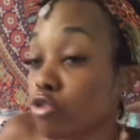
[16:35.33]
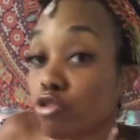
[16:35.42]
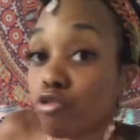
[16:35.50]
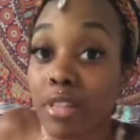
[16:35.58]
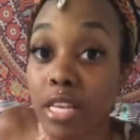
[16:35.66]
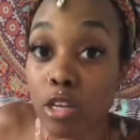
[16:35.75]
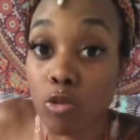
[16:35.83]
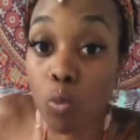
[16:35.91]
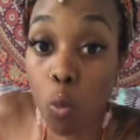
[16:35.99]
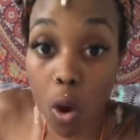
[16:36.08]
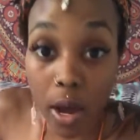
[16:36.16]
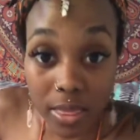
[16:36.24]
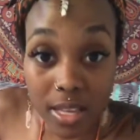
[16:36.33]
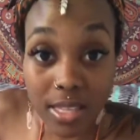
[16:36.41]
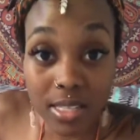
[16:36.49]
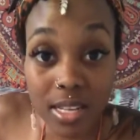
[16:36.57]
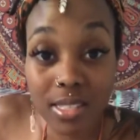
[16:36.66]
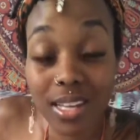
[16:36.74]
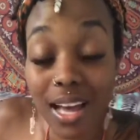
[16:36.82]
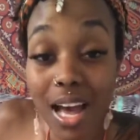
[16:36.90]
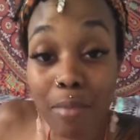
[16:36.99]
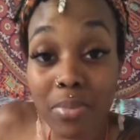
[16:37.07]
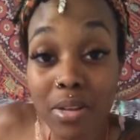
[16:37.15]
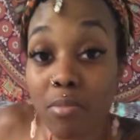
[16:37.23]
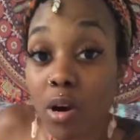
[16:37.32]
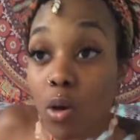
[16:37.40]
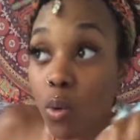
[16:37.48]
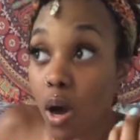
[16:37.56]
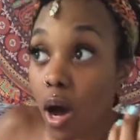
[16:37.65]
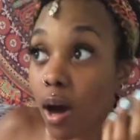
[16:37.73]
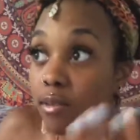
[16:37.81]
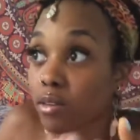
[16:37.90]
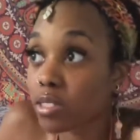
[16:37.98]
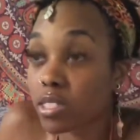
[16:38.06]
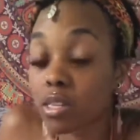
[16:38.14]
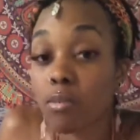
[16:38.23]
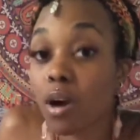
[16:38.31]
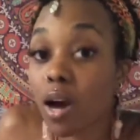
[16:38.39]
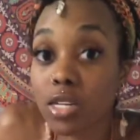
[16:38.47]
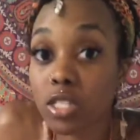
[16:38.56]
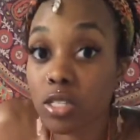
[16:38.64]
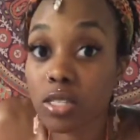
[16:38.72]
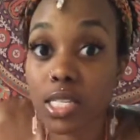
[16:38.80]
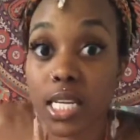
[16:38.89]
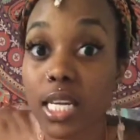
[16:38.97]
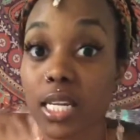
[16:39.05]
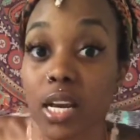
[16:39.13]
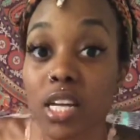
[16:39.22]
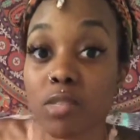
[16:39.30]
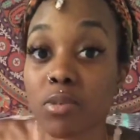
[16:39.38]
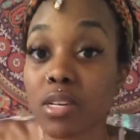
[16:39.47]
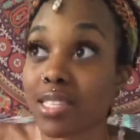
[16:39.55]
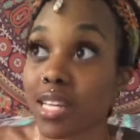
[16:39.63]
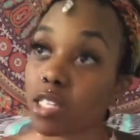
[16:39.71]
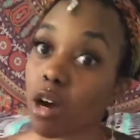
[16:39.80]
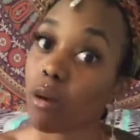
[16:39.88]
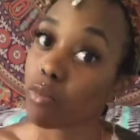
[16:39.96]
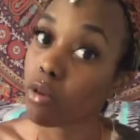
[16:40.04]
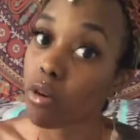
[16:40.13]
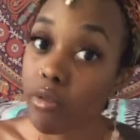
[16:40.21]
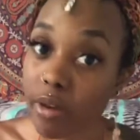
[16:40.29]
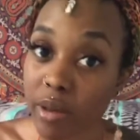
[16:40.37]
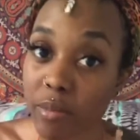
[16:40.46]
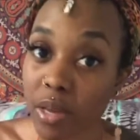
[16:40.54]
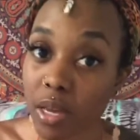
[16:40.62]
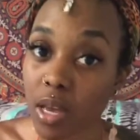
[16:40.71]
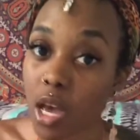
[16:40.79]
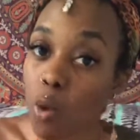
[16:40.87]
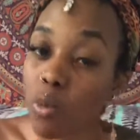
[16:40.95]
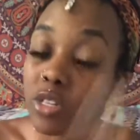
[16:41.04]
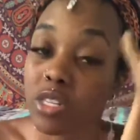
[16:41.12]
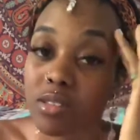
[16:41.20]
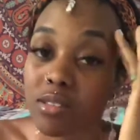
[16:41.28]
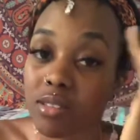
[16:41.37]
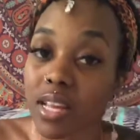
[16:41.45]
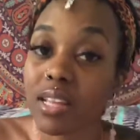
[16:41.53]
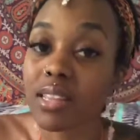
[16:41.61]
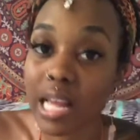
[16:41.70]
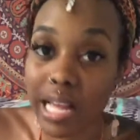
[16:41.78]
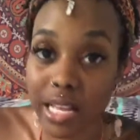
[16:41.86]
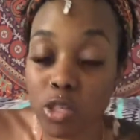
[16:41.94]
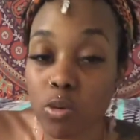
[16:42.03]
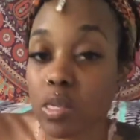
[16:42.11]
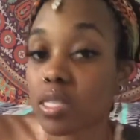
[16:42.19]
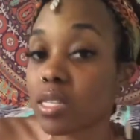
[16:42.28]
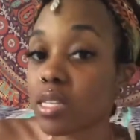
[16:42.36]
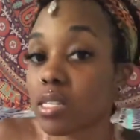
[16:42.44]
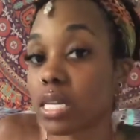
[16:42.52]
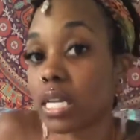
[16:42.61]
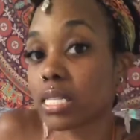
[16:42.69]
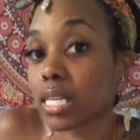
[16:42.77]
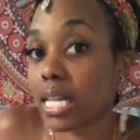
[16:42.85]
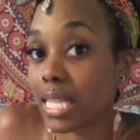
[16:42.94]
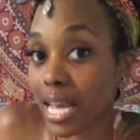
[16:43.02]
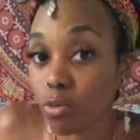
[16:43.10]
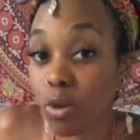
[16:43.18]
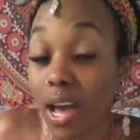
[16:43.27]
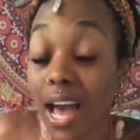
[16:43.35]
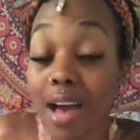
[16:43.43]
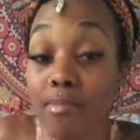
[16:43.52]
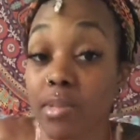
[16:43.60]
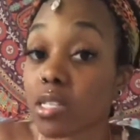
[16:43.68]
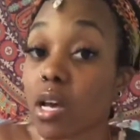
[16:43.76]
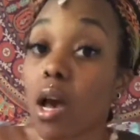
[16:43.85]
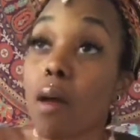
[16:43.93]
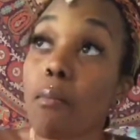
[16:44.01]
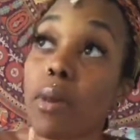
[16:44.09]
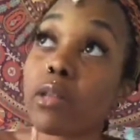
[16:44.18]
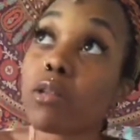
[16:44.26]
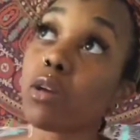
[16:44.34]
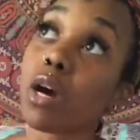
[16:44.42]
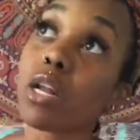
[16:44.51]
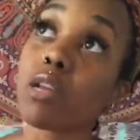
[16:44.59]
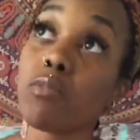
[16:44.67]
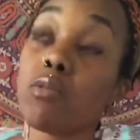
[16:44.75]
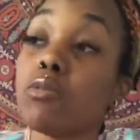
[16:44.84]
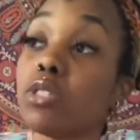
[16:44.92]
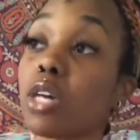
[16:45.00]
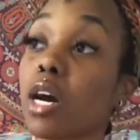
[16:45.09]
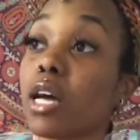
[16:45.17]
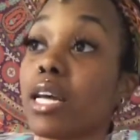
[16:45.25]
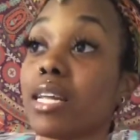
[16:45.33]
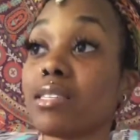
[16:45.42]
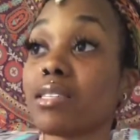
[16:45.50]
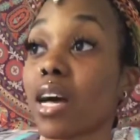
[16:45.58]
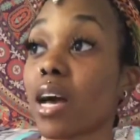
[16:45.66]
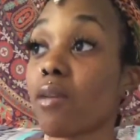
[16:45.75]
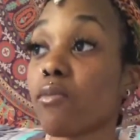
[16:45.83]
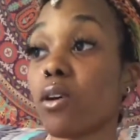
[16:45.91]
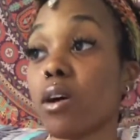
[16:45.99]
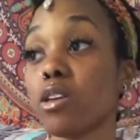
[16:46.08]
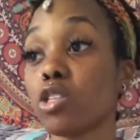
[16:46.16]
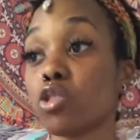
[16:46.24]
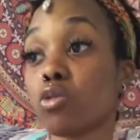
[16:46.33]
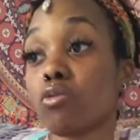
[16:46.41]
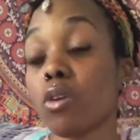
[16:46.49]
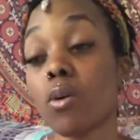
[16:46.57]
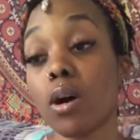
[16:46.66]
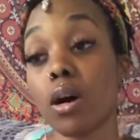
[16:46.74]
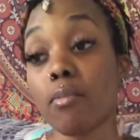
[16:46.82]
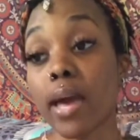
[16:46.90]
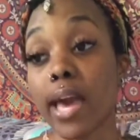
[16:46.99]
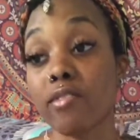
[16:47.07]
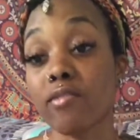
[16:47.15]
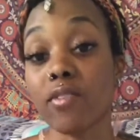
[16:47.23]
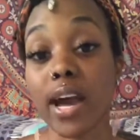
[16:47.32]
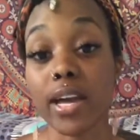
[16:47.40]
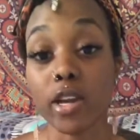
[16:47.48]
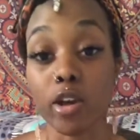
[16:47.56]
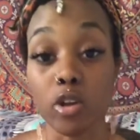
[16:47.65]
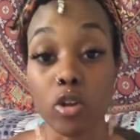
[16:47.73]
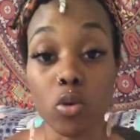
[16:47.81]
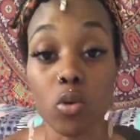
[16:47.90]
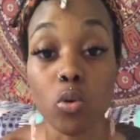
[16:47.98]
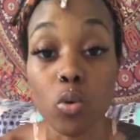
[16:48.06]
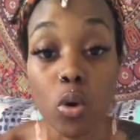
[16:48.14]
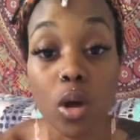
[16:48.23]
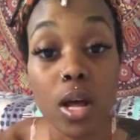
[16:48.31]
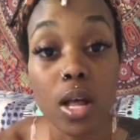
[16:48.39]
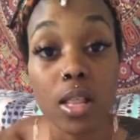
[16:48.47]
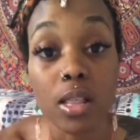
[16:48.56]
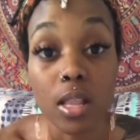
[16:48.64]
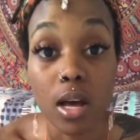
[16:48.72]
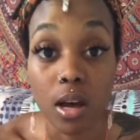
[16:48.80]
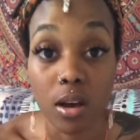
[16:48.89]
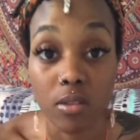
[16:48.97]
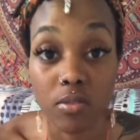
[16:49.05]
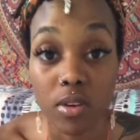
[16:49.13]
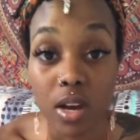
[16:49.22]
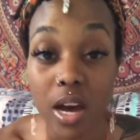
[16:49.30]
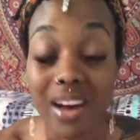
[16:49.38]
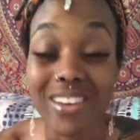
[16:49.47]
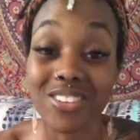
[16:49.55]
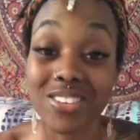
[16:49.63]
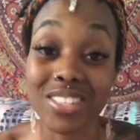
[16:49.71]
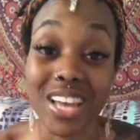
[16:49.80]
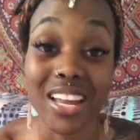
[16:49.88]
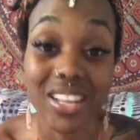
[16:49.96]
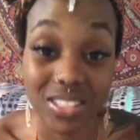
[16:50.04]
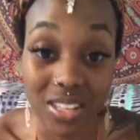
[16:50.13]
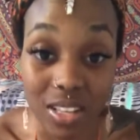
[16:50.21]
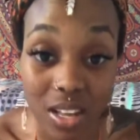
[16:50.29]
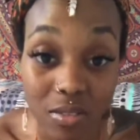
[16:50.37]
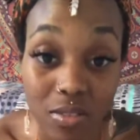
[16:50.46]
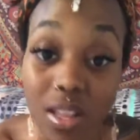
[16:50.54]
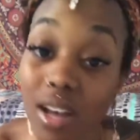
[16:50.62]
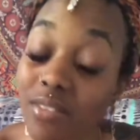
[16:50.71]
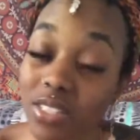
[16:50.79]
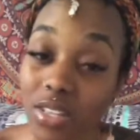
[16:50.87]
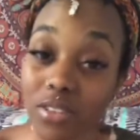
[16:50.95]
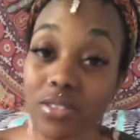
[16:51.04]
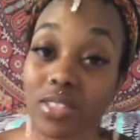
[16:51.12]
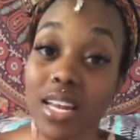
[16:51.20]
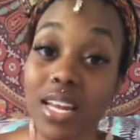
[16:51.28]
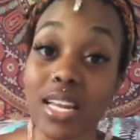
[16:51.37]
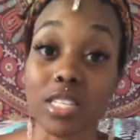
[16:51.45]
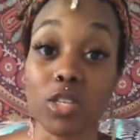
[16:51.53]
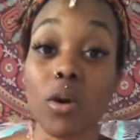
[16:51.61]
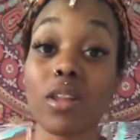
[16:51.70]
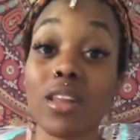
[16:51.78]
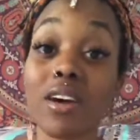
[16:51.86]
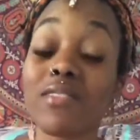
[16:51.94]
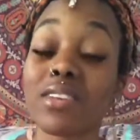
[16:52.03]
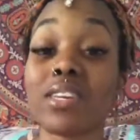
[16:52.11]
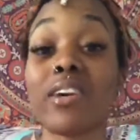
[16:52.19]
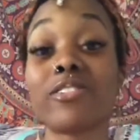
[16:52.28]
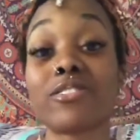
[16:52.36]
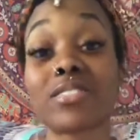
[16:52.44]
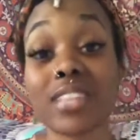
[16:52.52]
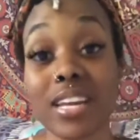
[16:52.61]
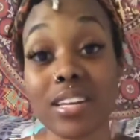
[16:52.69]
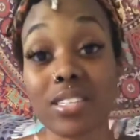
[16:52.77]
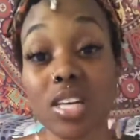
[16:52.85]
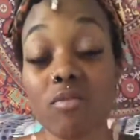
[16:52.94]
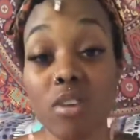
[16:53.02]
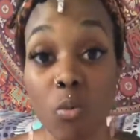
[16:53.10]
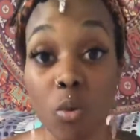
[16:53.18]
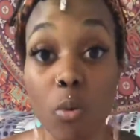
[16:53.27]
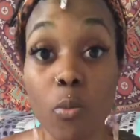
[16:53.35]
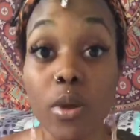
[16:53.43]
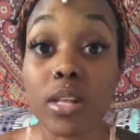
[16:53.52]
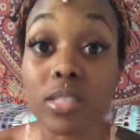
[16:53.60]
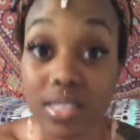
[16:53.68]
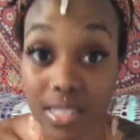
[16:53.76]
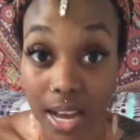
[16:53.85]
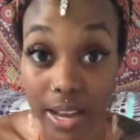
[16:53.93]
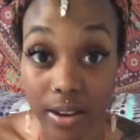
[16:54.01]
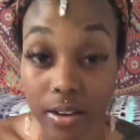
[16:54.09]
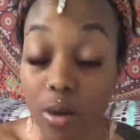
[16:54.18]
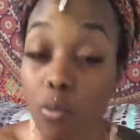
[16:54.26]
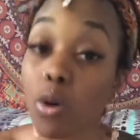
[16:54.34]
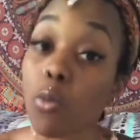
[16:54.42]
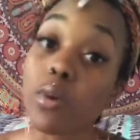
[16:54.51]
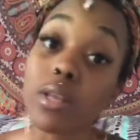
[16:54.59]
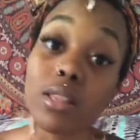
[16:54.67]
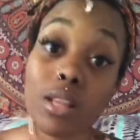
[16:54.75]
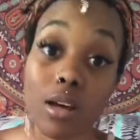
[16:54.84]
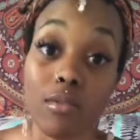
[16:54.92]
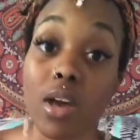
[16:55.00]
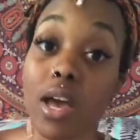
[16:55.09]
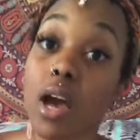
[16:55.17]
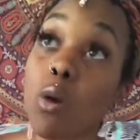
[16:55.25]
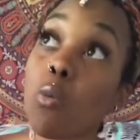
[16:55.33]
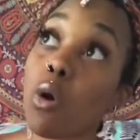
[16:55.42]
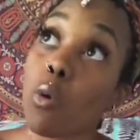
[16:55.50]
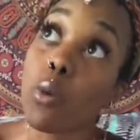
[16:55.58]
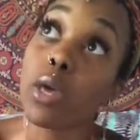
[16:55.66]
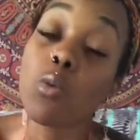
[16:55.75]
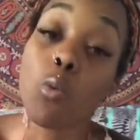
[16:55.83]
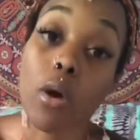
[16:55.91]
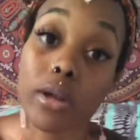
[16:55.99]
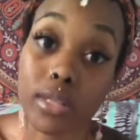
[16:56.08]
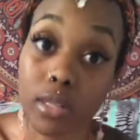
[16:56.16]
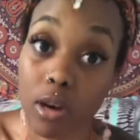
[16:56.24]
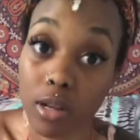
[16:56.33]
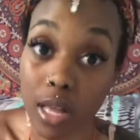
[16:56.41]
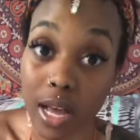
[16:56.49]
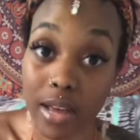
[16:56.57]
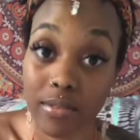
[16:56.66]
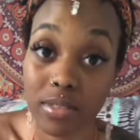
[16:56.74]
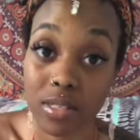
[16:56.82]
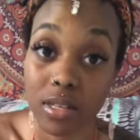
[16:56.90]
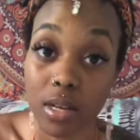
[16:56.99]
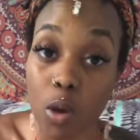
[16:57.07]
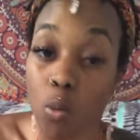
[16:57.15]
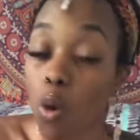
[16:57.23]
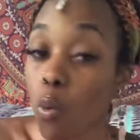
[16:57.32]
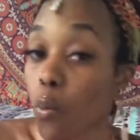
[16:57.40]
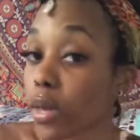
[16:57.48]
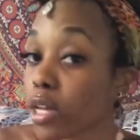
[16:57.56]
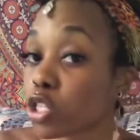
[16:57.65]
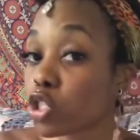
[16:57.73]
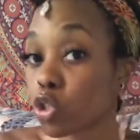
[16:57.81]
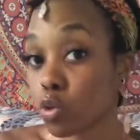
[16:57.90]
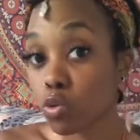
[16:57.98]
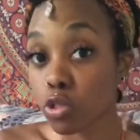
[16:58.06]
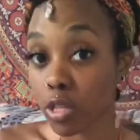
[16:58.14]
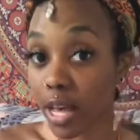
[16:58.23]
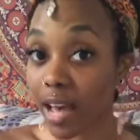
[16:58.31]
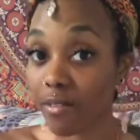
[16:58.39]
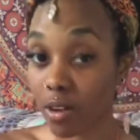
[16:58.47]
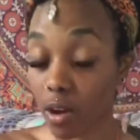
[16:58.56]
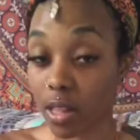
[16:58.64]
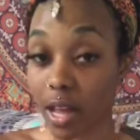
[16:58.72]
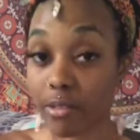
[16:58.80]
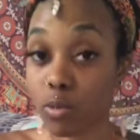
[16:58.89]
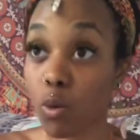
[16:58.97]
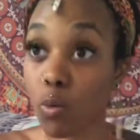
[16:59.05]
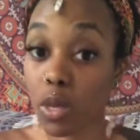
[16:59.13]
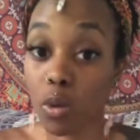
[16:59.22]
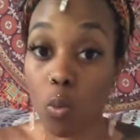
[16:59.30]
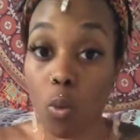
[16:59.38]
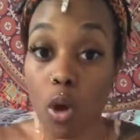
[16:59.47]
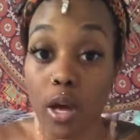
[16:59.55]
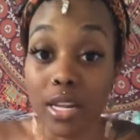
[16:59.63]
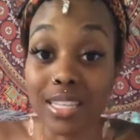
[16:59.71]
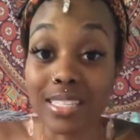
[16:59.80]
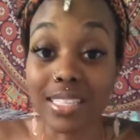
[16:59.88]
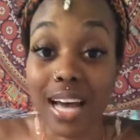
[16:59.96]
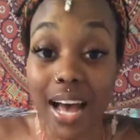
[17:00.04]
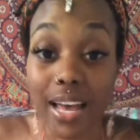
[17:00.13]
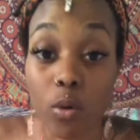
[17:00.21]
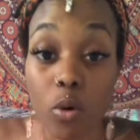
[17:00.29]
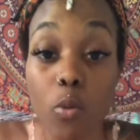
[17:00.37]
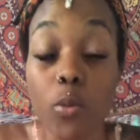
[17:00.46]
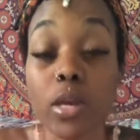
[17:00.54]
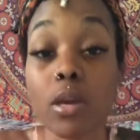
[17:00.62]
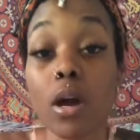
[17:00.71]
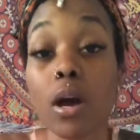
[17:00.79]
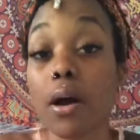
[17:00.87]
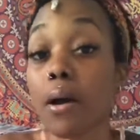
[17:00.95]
really want these things to happen, but subconsciously it does, because that's our programming. We just think that into existence, and that's what happens. But honey boo boo child, it is time for us to grow up and find a new love, understanding to love. Love is understanding. So love is understanding self and what we desire and what we love and what we want in our lives, what we choose to have in our lives, what we desire, what we